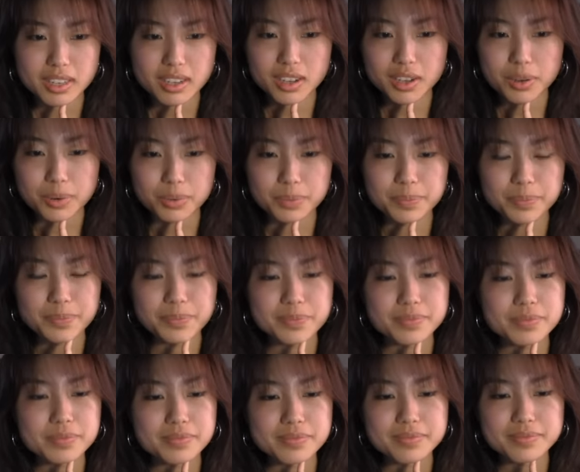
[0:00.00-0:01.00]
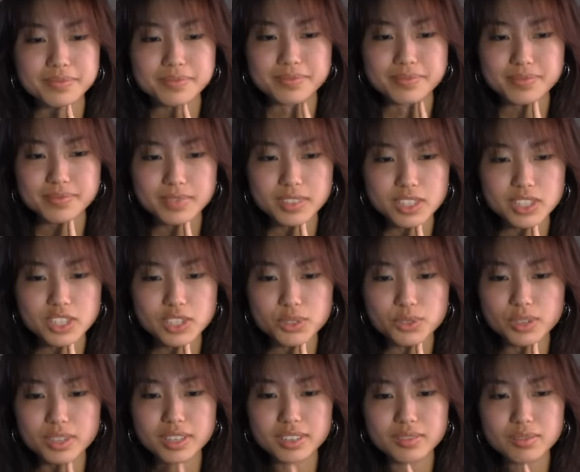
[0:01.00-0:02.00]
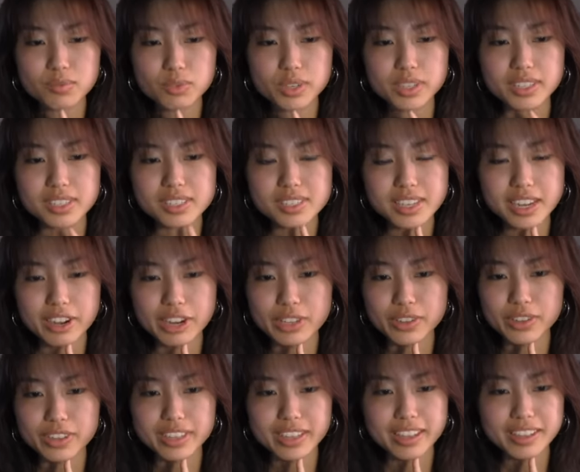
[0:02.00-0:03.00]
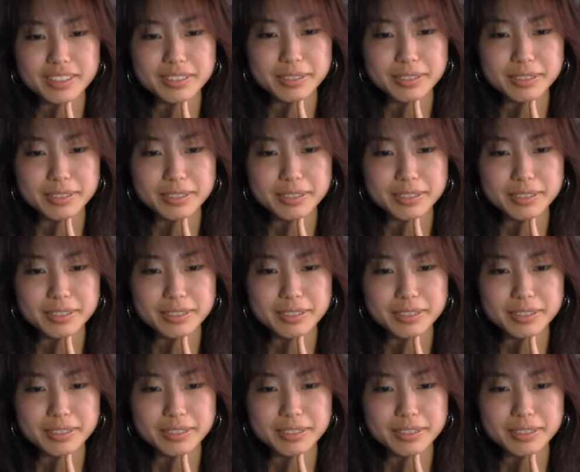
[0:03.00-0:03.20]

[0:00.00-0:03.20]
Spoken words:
oh, she's really scary looking.